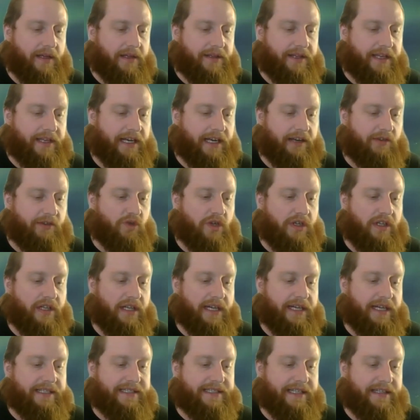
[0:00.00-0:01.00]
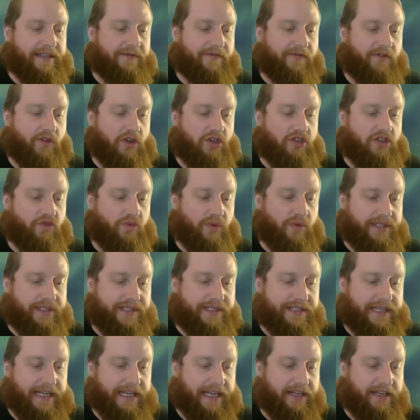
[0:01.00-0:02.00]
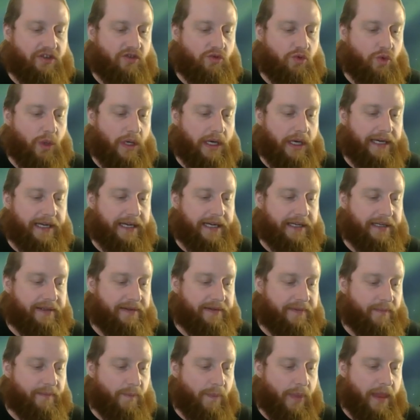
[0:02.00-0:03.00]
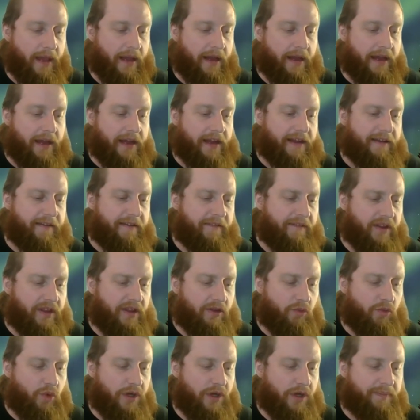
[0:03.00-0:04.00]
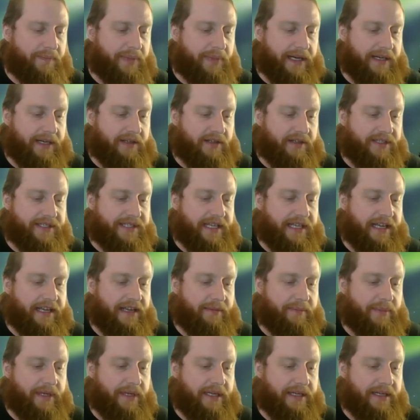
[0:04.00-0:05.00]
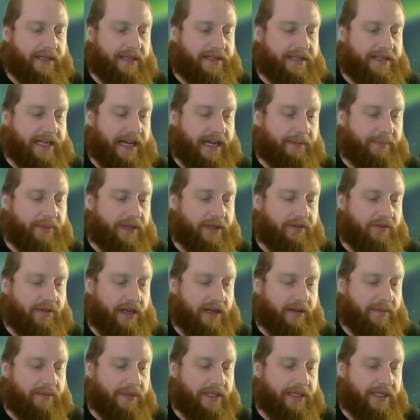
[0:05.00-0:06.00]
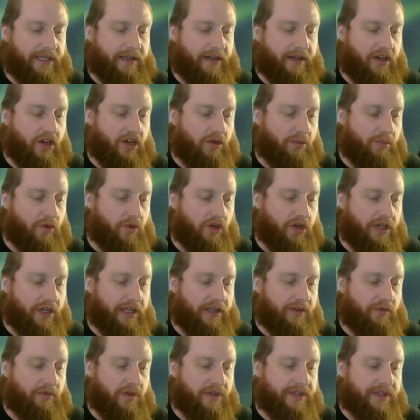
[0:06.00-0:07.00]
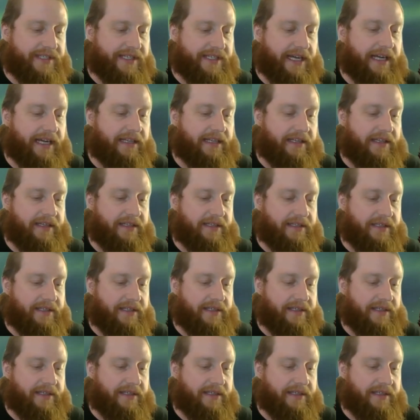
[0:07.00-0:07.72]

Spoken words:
Then I realized that the forest was dead quiet. Even the woodpeckers that had been tapping around me all morning were silent.